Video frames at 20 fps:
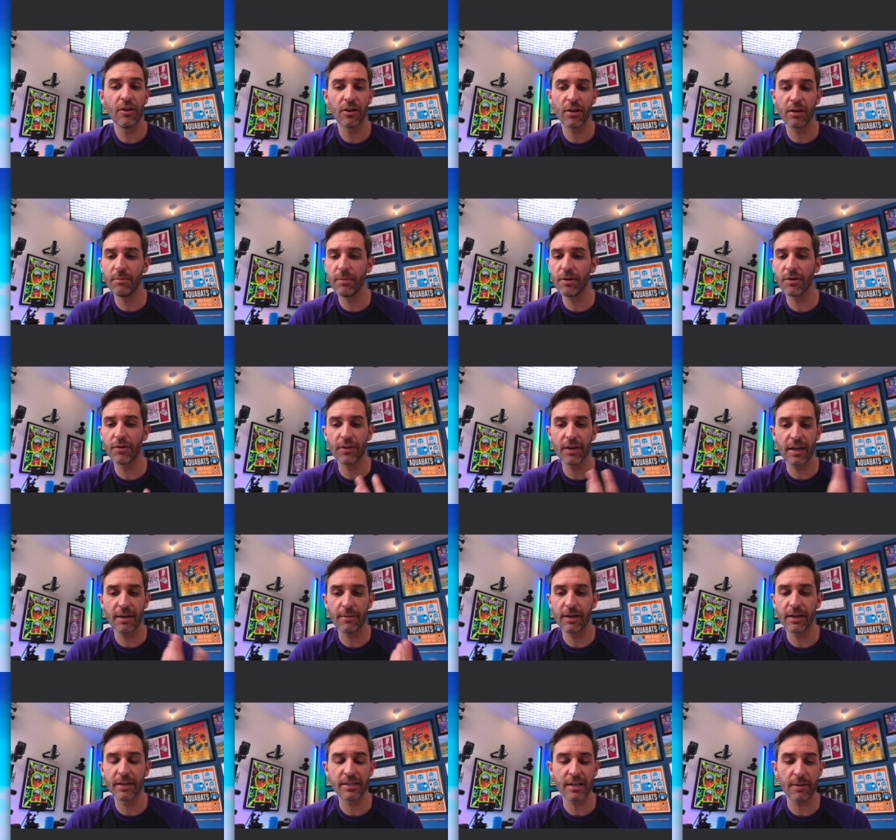You can mirror the
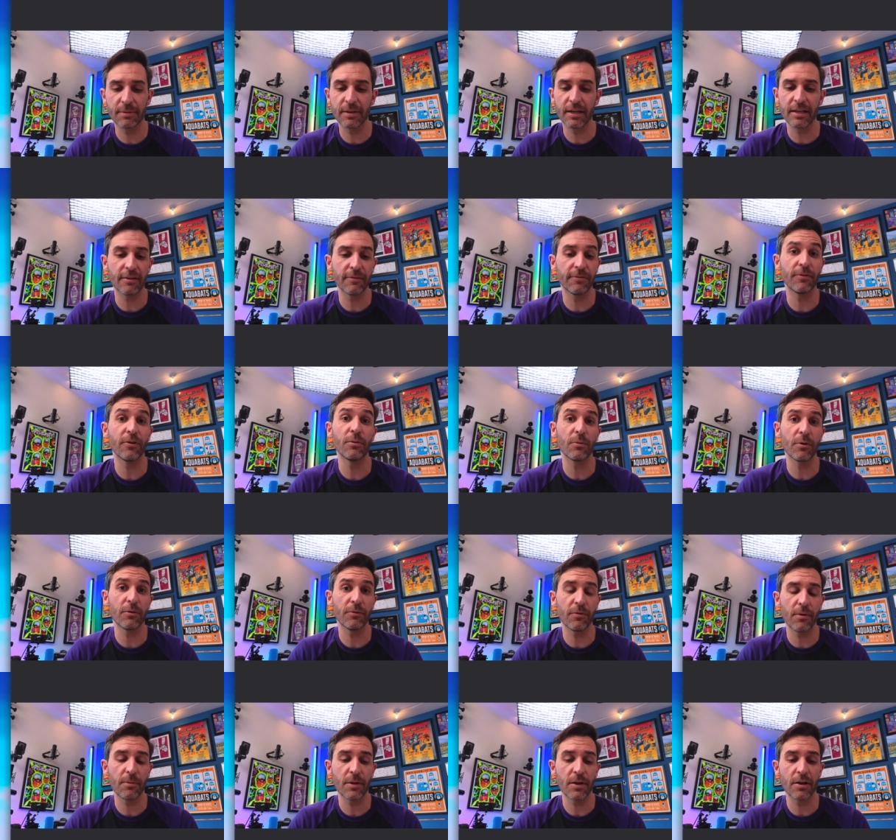image, update the firmware
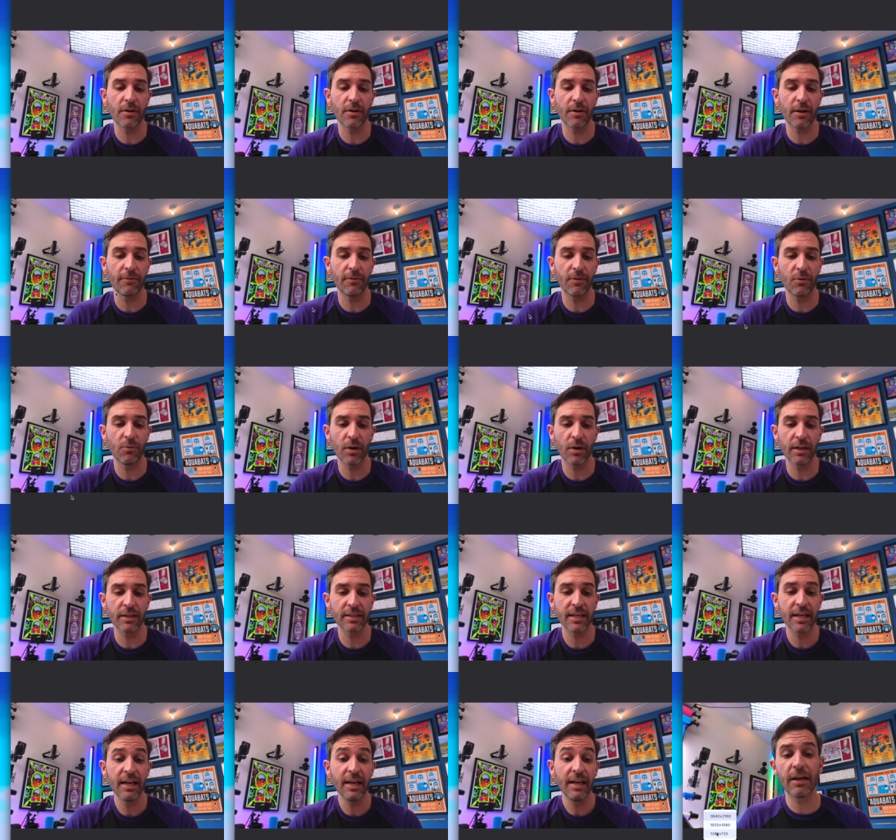from here if you
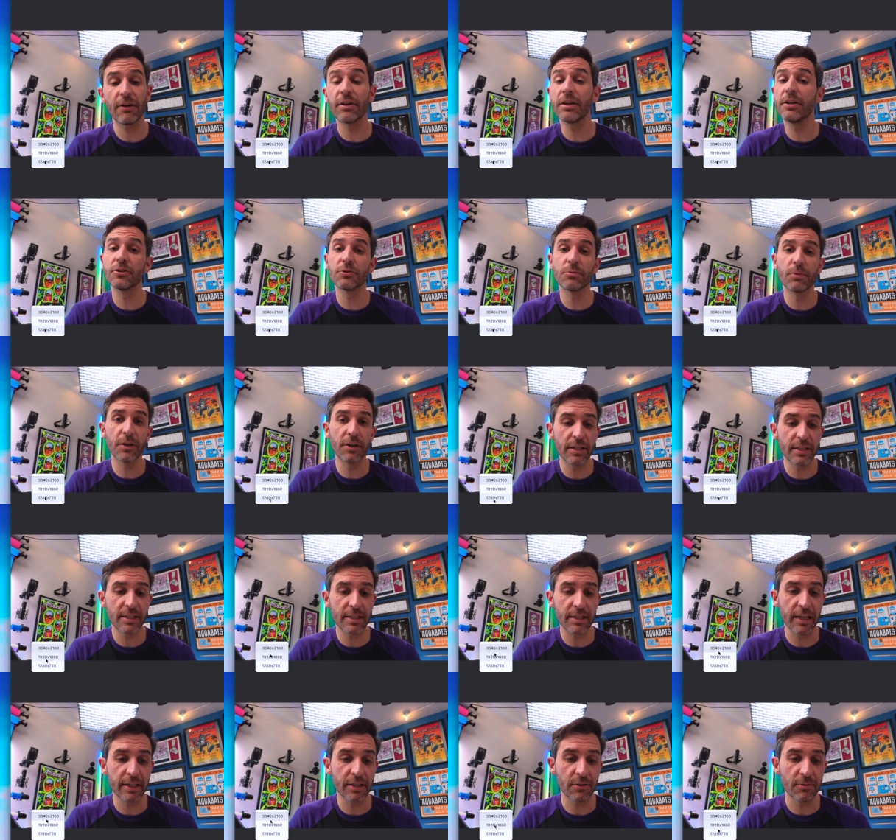want. Down here's where you can
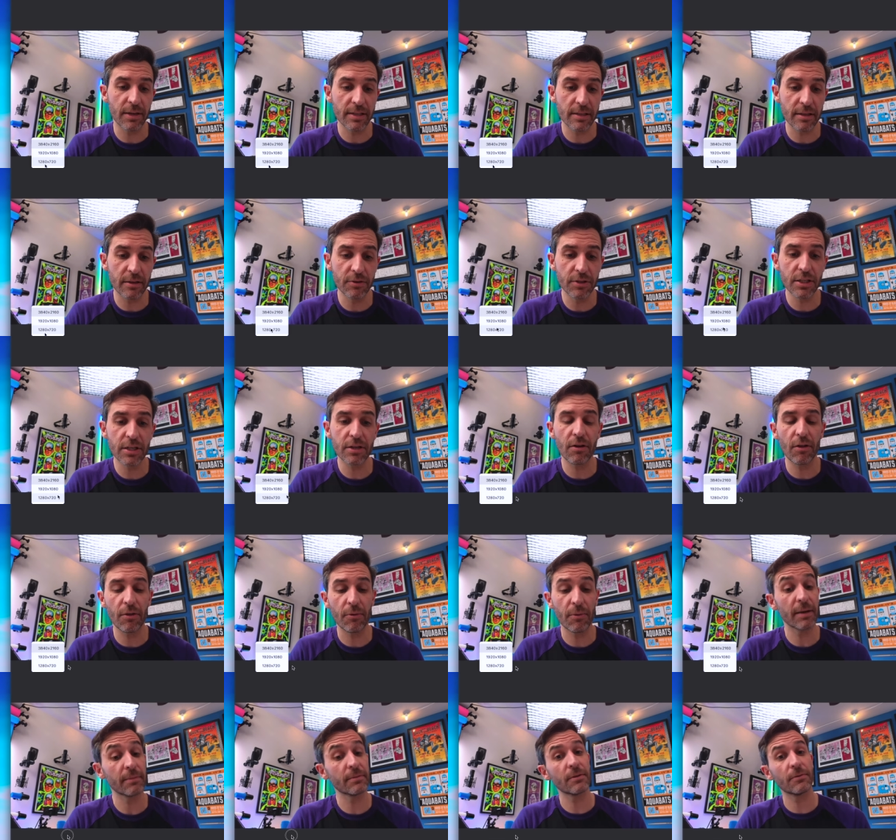select your resolution all the
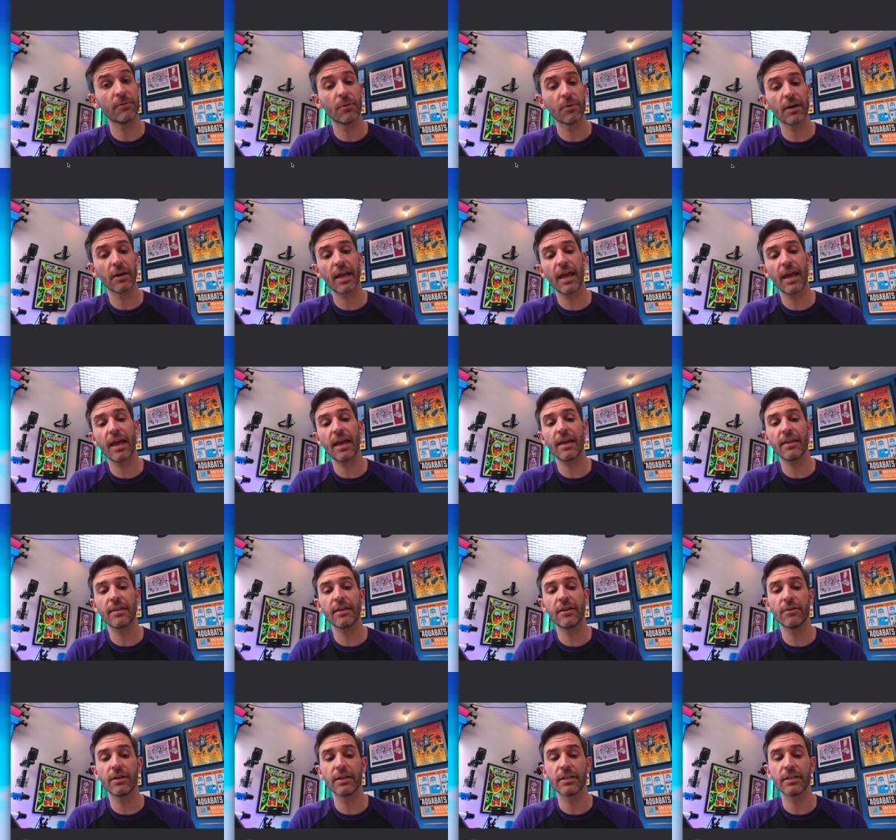way up to four K, and then you